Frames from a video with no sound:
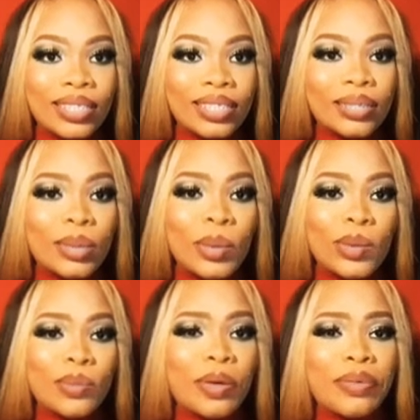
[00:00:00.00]

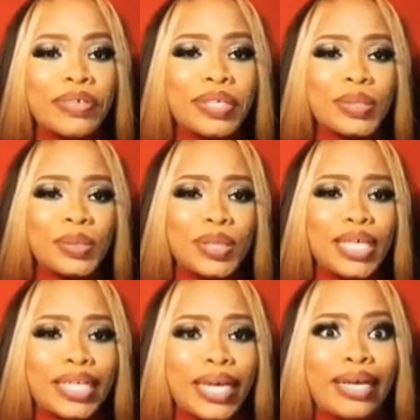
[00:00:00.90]
so my friends saw it
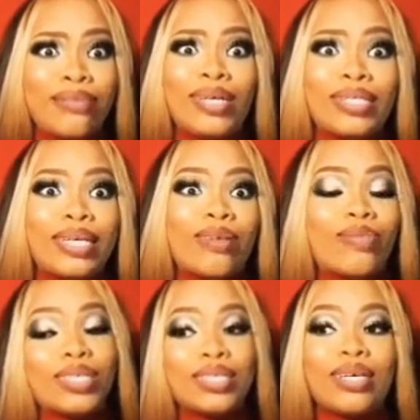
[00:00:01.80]
and they're like,
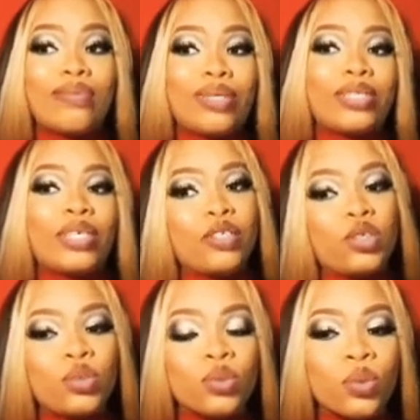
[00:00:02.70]
Fanta,
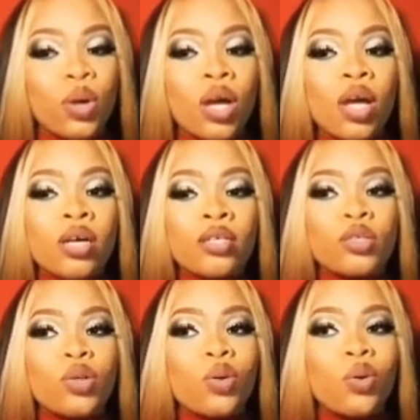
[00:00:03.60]
do you know?
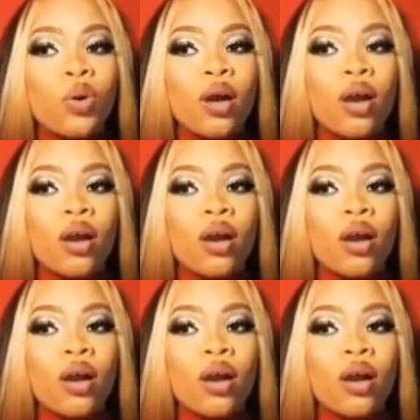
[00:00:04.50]
So,